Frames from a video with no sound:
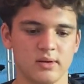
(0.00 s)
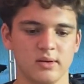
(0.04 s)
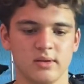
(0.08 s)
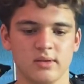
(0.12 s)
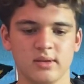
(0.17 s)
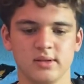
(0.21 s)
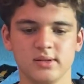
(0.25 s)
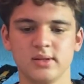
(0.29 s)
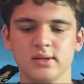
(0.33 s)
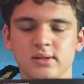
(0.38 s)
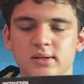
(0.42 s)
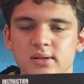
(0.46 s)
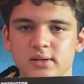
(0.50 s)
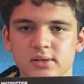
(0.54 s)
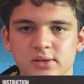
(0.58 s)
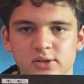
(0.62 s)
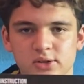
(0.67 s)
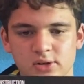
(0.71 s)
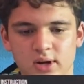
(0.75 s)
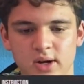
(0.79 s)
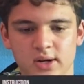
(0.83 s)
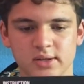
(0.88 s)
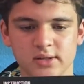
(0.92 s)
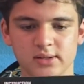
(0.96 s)
this is the
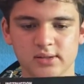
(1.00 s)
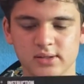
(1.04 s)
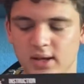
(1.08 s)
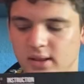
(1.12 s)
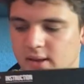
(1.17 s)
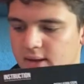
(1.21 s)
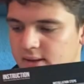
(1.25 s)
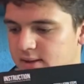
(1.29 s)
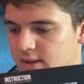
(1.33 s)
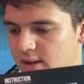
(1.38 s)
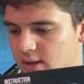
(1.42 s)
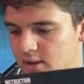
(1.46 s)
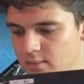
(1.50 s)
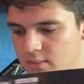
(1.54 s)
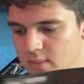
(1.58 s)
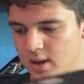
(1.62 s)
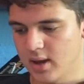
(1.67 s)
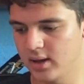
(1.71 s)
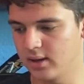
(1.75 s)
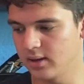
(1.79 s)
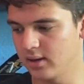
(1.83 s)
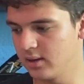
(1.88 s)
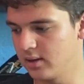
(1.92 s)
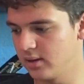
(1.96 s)
instructions, how they say to
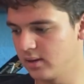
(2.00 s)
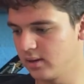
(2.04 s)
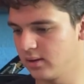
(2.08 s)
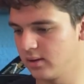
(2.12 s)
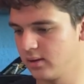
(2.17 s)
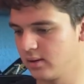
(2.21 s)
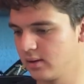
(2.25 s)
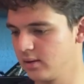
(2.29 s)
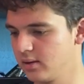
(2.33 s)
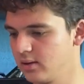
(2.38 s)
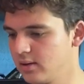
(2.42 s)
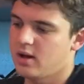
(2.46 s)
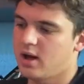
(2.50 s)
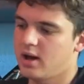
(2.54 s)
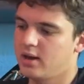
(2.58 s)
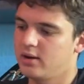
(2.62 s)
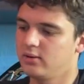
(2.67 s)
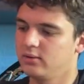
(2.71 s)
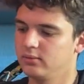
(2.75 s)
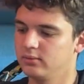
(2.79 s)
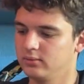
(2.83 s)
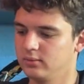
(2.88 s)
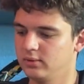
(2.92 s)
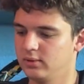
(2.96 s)
make it. I
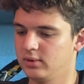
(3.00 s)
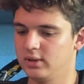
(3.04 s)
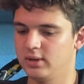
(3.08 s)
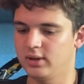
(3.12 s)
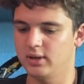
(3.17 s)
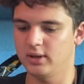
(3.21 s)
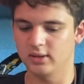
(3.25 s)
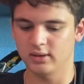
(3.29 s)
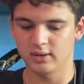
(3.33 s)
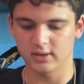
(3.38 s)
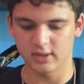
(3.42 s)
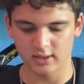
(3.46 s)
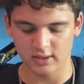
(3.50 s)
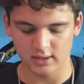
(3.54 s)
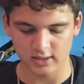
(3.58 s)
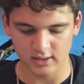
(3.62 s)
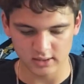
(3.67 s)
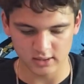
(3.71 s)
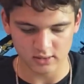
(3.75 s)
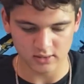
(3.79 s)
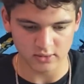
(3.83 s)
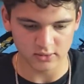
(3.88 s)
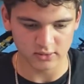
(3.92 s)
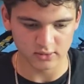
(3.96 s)
don't really think I
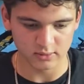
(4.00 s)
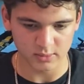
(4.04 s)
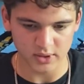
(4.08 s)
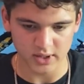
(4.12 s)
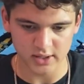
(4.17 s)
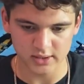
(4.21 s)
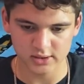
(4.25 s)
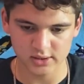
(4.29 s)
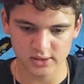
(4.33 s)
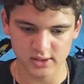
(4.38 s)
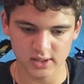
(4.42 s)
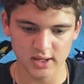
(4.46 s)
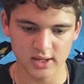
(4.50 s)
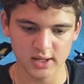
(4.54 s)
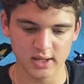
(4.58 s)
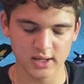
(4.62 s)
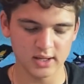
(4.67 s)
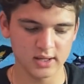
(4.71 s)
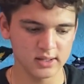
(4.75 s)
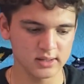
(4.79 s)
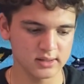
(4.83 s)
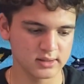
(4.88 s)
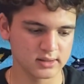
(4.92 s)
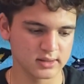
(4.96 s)
need to go through much. It
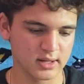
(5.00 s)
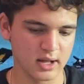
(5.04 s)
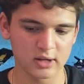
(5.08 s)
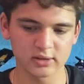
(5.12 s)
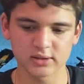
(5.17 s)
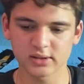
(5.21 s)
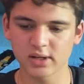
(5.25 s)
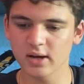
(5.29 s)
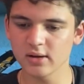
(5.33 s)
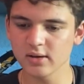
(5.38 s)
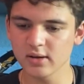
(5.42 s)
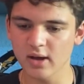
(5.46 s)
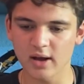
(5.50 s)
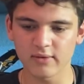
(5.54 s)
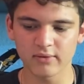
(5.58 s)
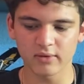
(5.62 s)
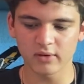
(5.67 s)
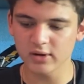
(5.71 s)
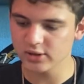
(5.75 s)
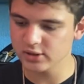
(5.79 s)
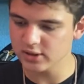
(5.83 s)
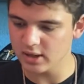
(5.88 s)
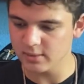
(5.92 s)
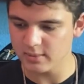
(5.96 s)
is, I'll tell you, I've
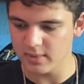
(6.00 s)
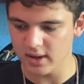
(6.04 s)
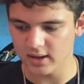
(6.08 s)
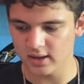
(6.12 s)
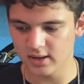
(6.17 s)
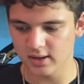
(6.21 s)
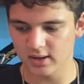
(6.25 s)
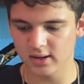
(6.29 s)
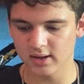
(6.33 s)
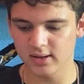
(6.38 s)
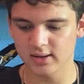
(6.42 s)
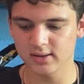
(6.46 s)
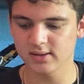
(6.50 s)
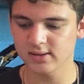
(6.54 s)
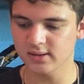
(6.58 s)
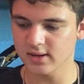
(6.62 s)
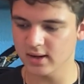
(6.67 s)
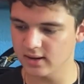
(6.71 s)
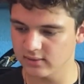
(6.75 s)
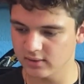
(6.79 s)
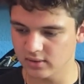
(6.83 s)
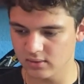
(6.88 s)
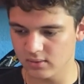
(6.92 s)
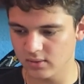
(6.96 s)
already tried making it. It is
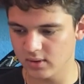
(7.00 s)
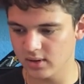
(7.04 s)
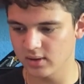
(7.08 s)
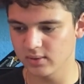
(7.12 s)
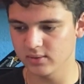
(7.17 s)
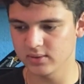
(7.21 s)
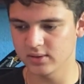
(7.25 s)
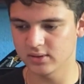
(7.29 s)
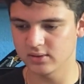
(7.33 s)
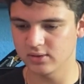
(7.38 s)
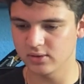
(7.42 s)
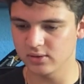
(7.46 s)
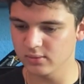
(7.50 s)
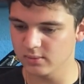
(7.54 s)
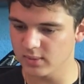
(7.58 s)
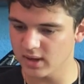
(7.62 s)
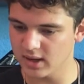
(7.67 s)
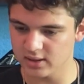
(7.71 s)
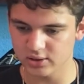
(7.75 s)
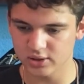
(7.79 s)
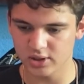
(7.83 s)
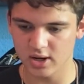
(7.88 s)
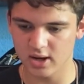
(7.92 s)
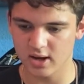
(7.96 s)
kind of annoying. It was a
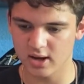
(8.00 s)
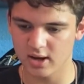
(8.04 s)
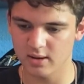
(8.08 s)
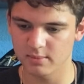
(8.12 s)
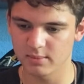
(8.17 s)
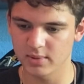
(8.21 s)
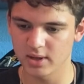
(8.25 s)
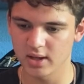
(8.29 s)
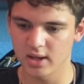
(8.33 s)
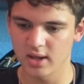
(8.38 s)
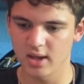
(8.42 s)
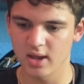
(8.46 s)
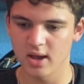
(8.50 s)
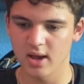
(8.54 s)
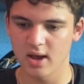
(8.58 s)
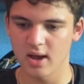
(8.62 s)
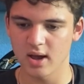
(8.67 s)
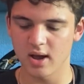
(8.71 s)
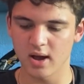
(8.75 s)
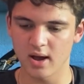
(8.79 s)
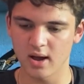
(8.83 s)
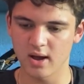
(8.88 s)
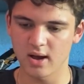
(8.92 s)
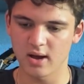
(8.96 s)
2-man job.
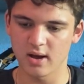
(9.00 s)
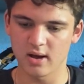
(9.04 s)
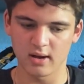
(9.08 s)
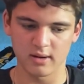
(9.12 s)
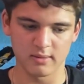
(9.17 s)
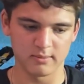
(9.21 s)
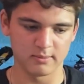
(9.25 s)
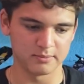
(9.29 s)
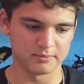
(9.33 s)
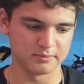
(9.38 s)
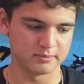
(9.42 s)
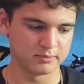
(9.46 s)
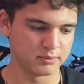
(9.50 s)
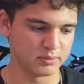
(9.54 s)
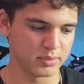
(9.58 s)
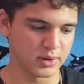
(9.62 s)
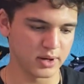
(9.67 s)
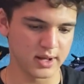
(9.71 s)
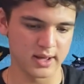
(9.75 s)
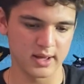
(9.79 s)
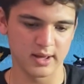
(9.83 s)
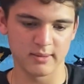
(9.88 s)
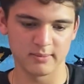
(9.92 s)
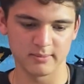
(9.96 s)

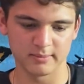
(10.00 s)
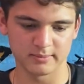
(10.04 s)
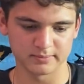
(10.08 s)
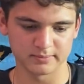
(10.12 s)
But